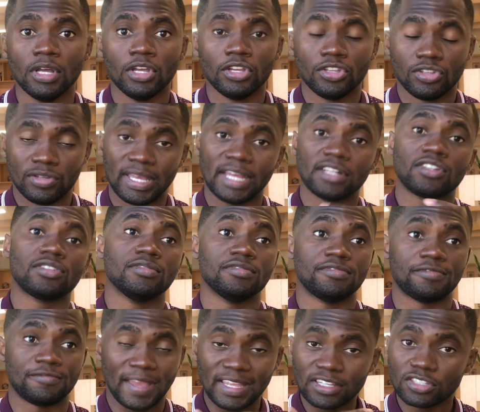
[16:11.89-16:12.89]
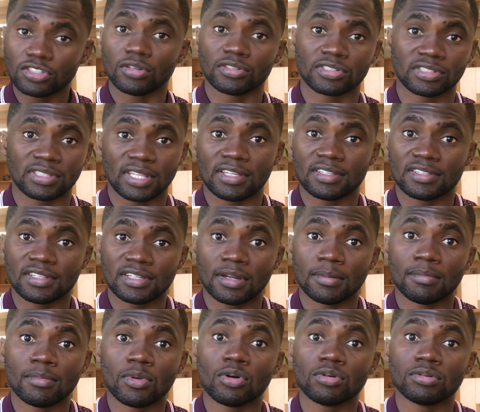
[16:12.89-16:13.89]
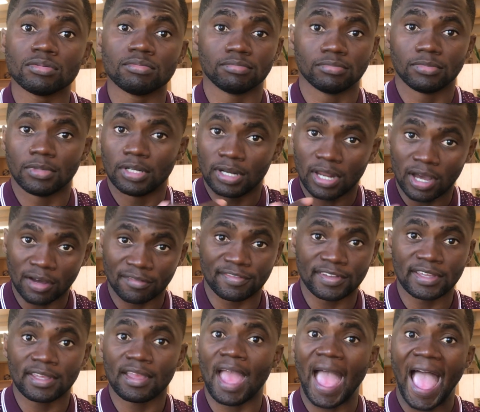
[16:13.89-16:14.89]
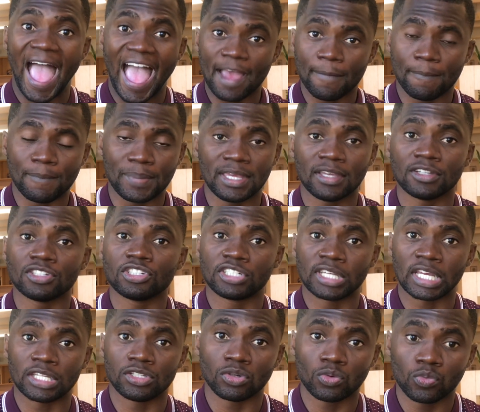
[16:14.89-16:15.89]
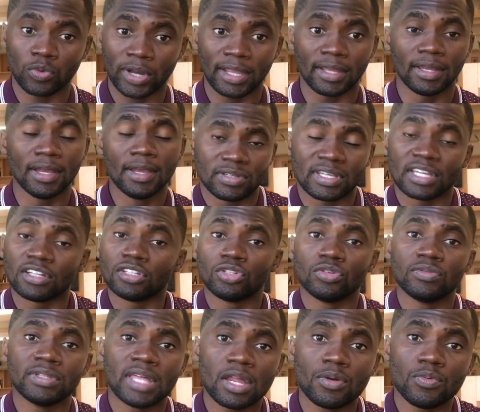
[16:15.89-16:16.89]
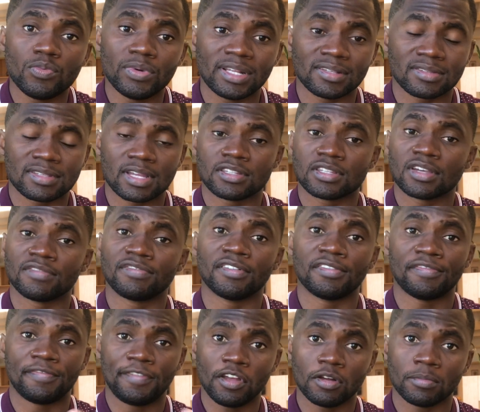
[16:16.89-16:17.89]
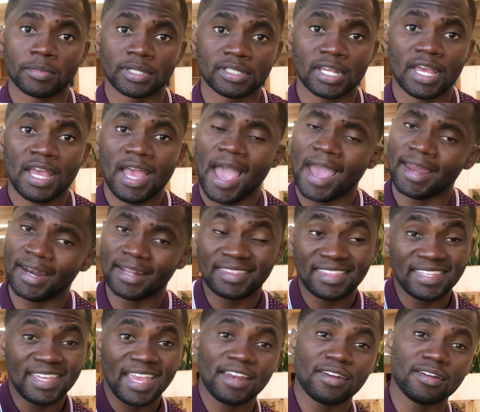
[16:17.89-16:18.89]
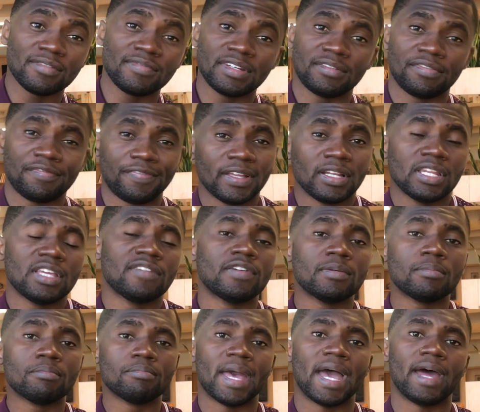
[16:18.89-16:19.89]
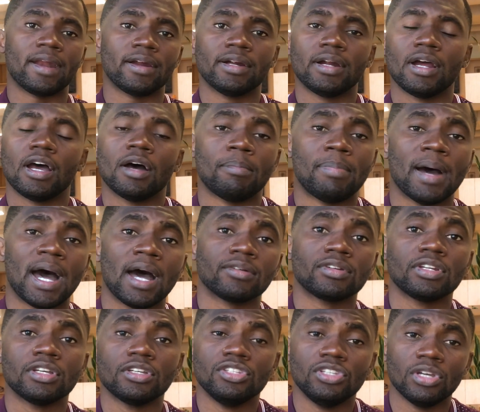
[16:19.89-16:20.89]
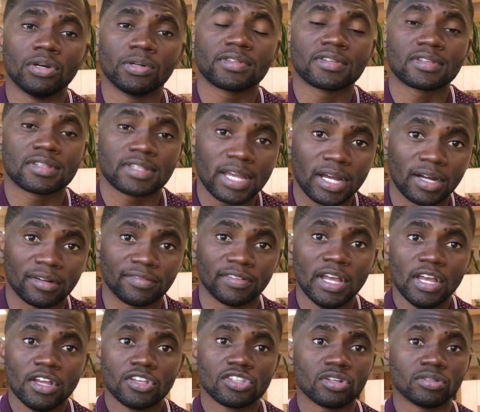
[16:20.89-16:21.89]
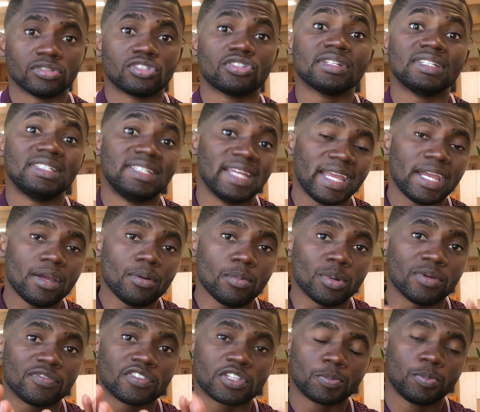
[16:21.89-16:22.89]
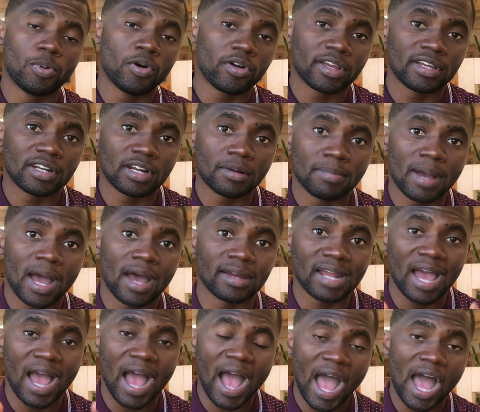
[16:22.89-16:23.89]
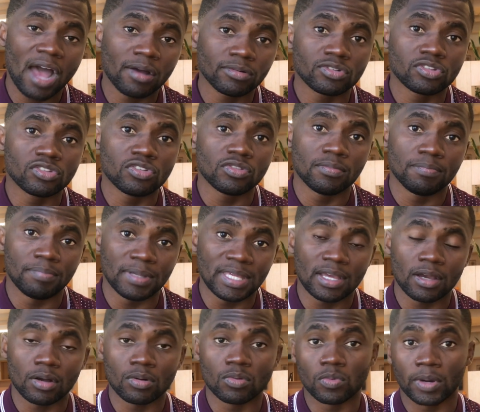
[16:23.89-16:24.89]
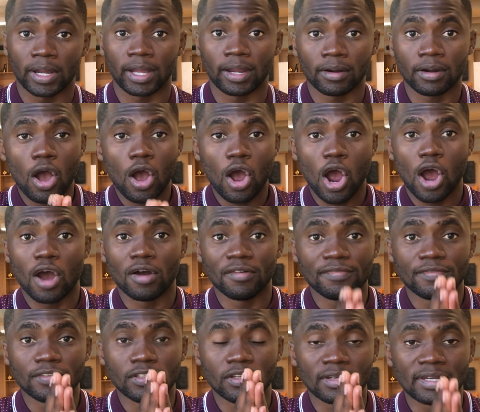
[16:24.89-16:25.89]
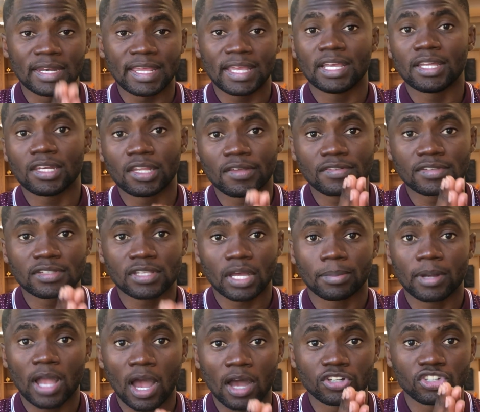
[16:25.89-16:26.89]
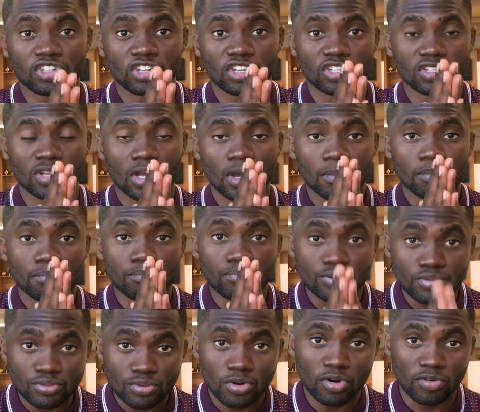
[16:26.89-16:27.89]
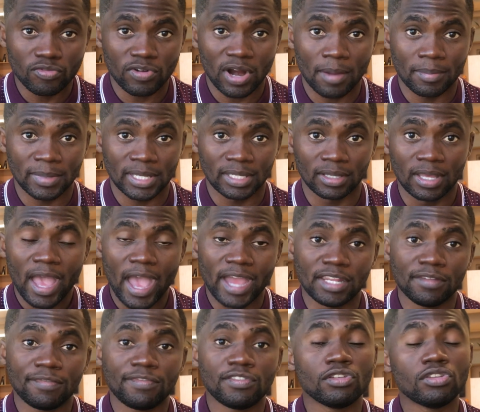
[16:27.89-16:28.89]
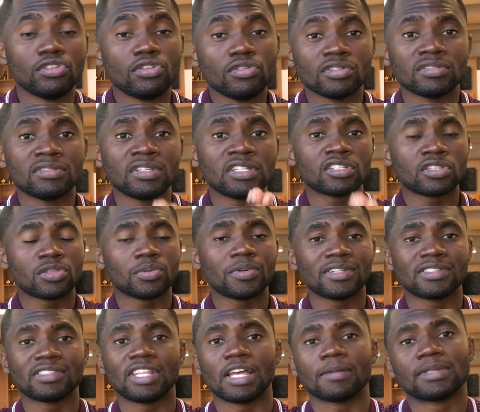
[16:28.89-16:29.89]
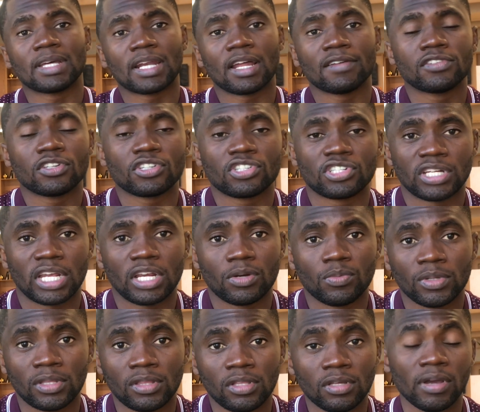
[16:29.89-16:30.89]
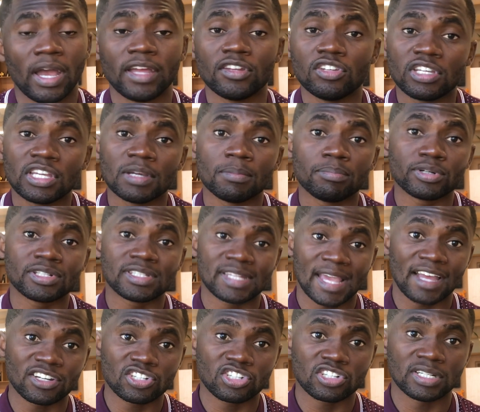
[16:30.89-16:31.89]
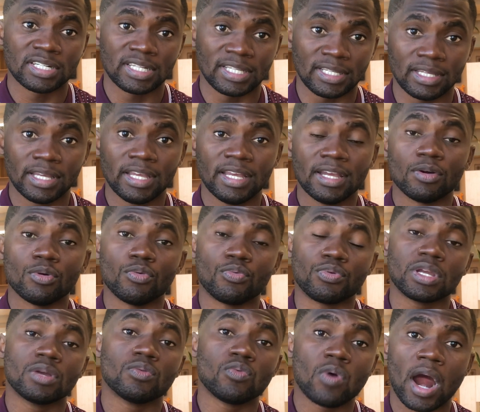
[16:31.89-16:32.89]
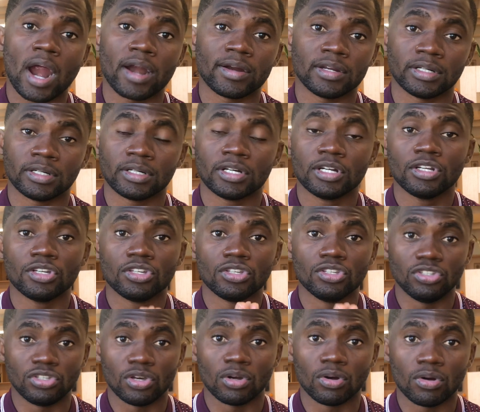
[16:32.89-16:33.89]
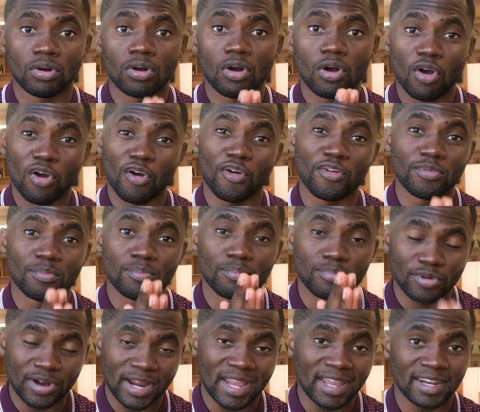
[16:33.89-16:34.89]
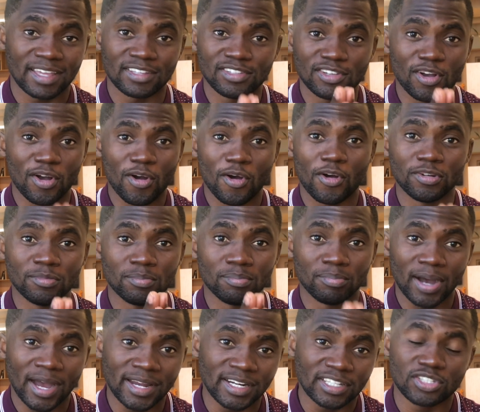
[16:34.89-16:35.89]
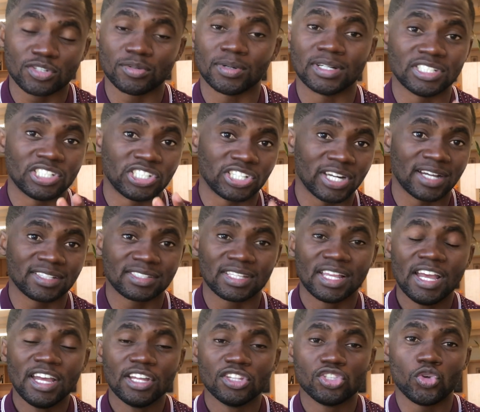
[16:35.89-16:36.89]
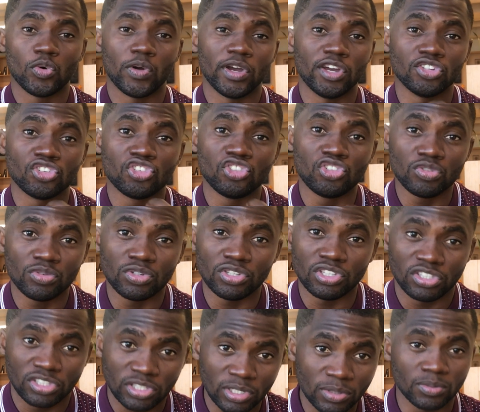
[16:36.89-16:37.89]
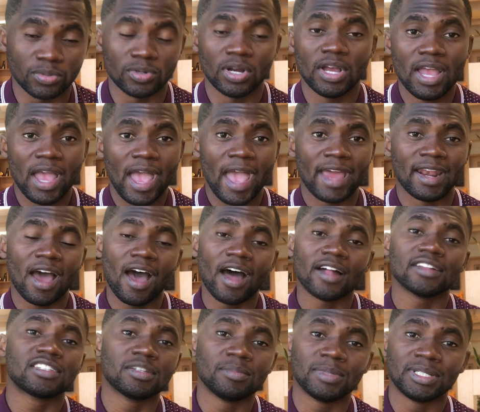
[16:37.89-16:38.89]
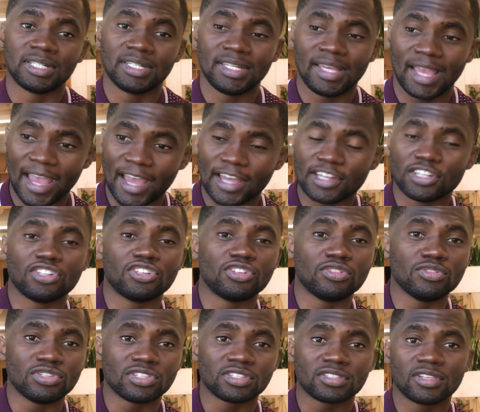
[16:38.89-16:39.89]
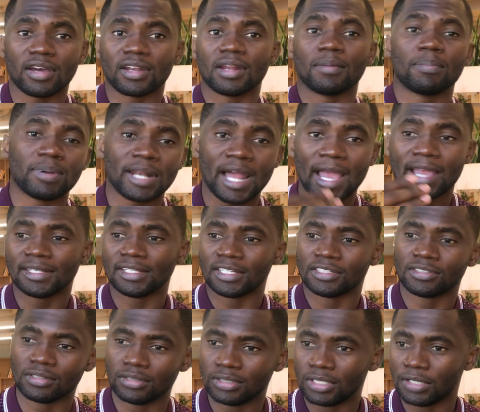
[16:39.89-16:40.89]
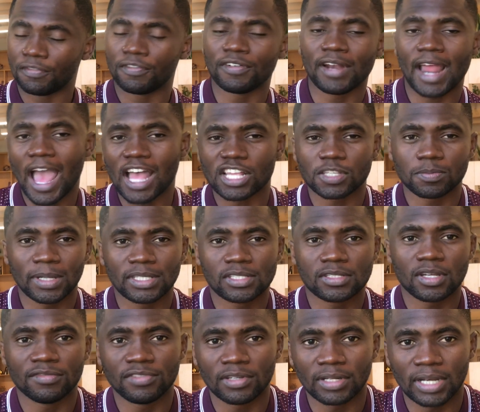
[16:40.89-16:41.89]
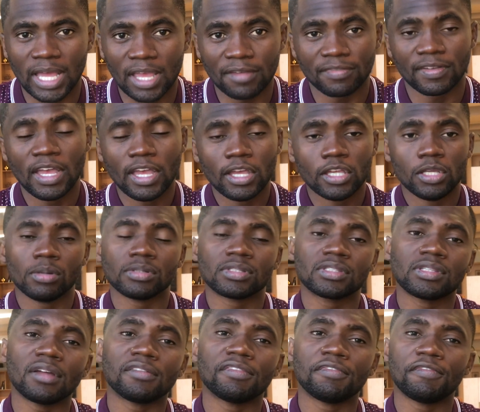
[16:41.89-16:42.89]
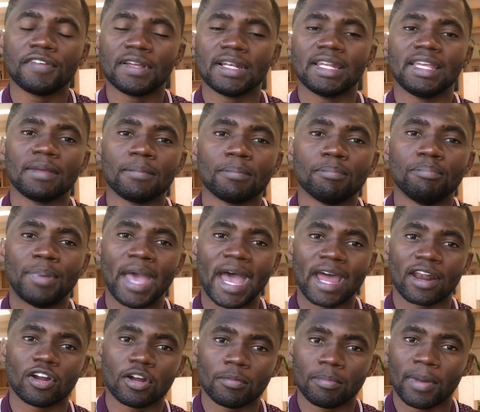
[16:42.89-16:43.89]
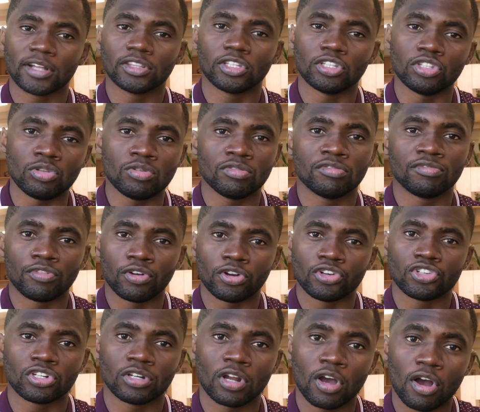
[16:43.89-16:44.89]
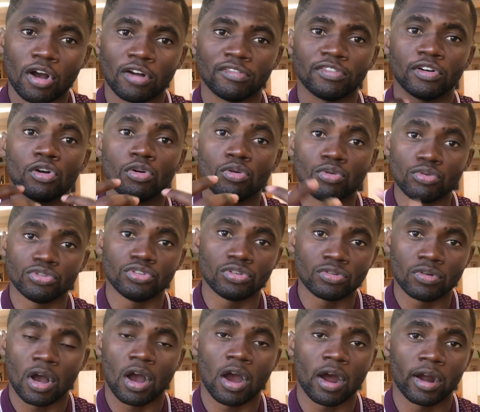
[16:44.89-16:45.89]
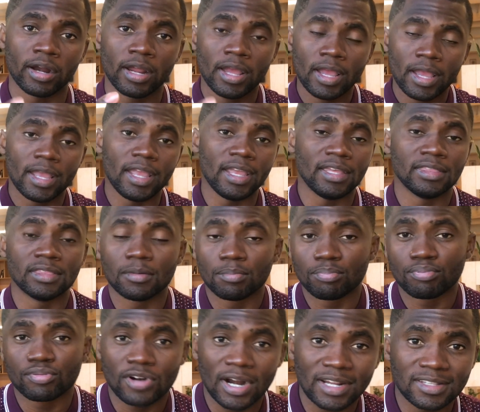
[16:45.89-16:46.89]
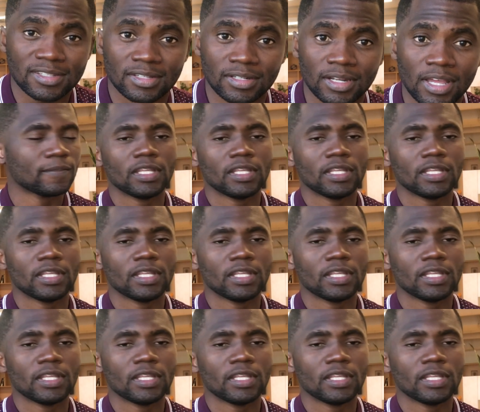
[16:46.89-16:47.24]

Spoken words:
You get to face those things in a more loving, happy, and genuine way. You can do that with a sense of fulfillment, and at the end of it, feel even better about yourself. So today we've spoken about how to be aware of your negative subconscious programming. And if you use these 3 steps that I've just shared with you, and you can potentially rewire your own brain and your own body to adjust to a new you. And ultimately, as you start applying this to different aspects of your life, you'll start feeling better about the new version of who you are in the present.